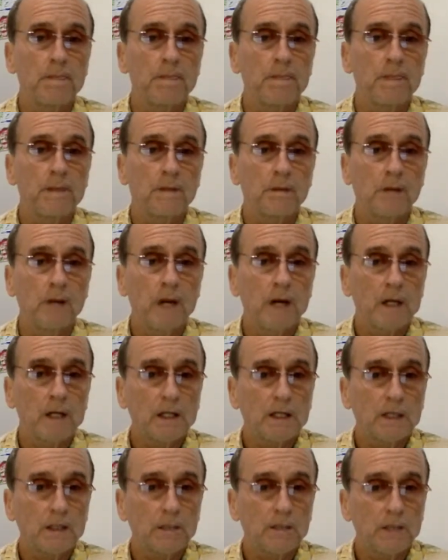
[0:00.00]
the lock
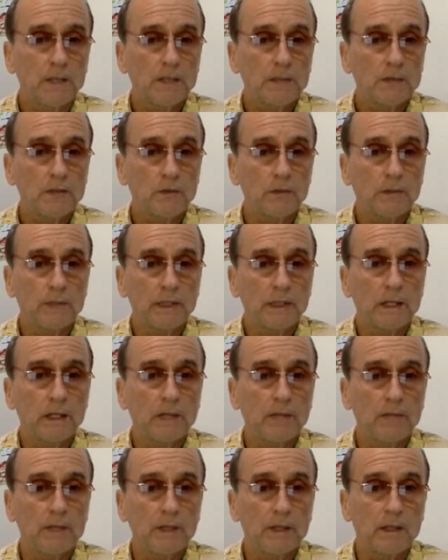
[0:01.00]
in the muscle may
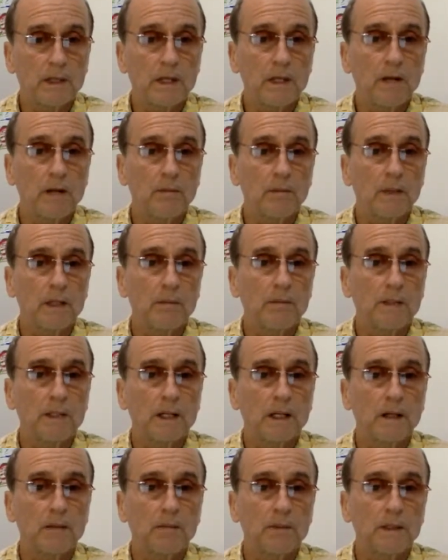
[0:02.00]
not be there. It may be
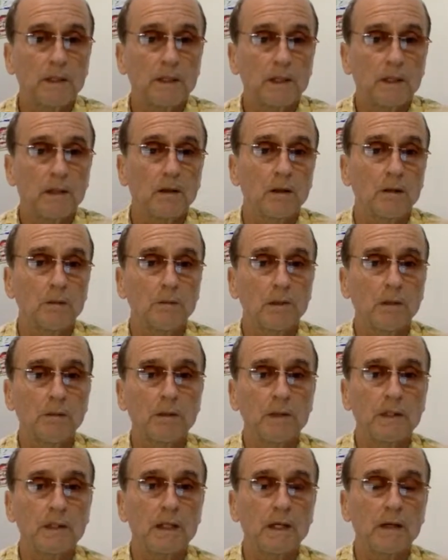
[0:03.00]
up here,
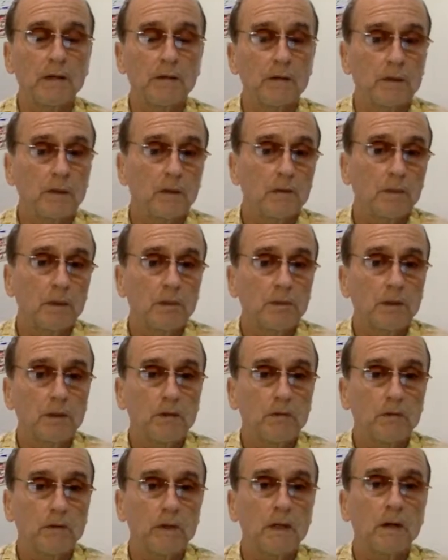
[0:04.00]
maybe down there, maybe
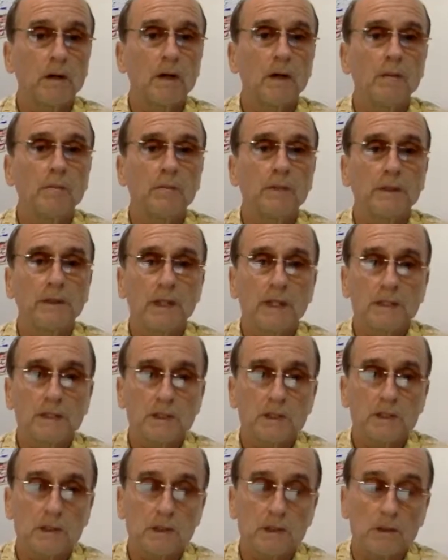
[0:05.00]
over there. But
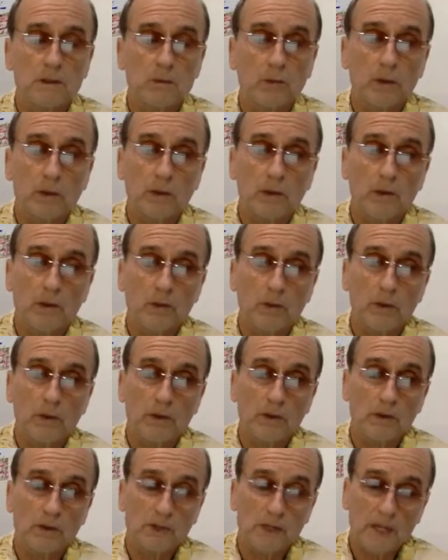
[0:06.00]
that's where
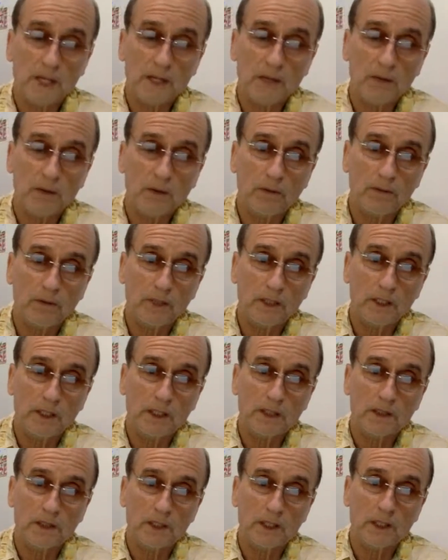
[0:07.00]
the center of it
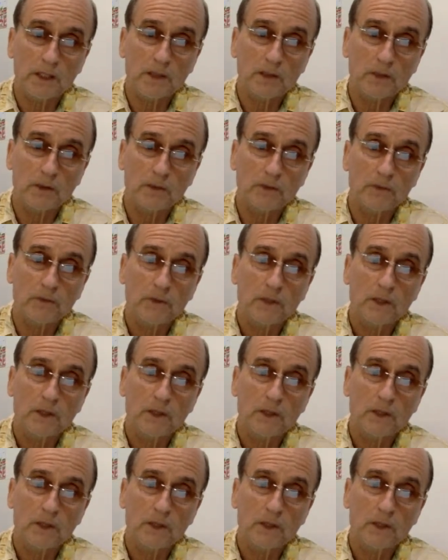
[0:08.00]
is, that nerve